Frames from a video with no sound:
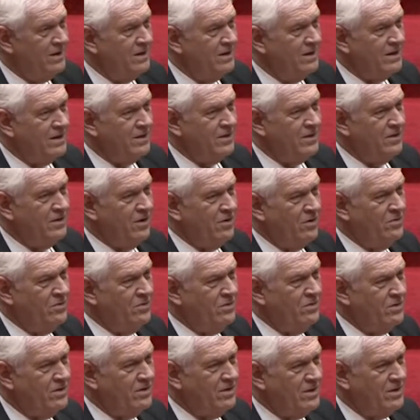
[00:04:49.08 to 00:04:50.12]

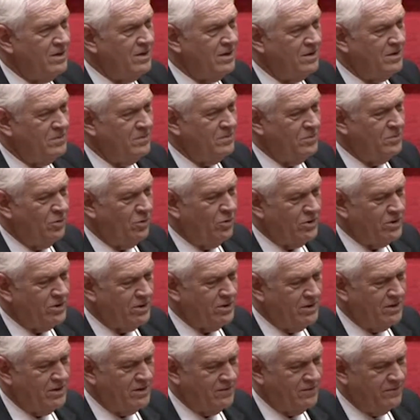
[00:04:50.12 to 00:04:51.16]
those
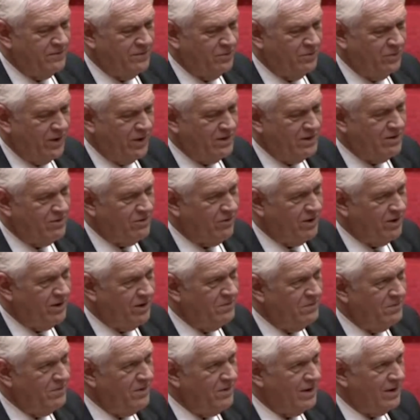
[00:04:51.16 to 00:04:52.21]
portions of the waste
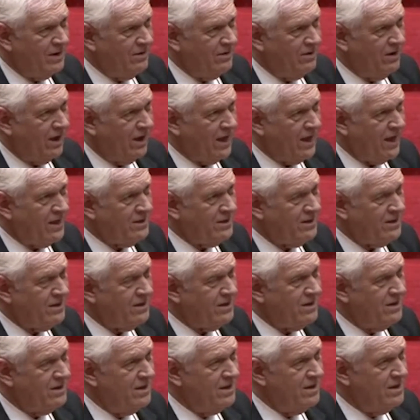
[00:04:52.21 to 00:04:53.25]
stream that are
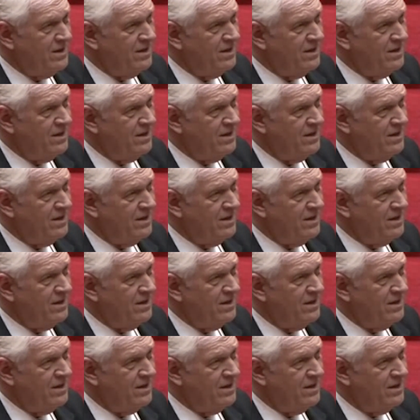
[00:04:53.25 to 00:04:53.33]
glass